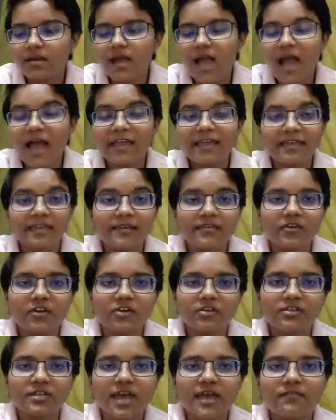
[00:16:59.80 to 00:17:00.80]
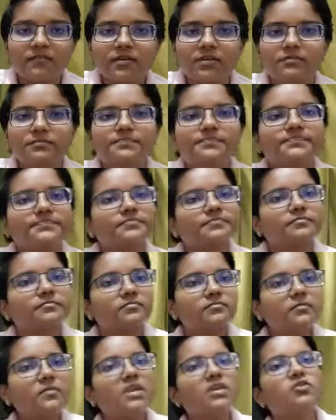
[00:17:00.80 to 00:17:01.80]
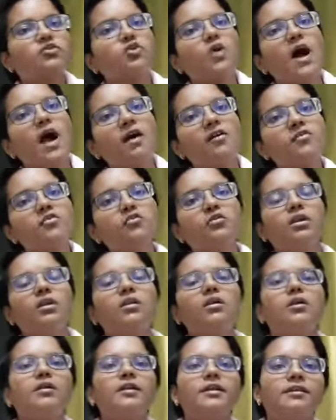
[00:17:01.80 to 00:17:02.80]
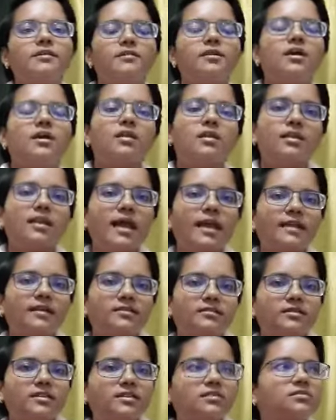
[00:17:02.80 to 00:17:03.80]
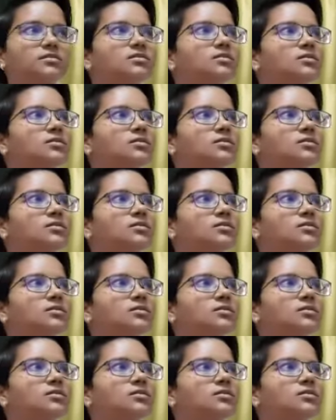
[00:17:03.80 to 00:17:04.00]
I greater than 1. So how you can learn it? Like this.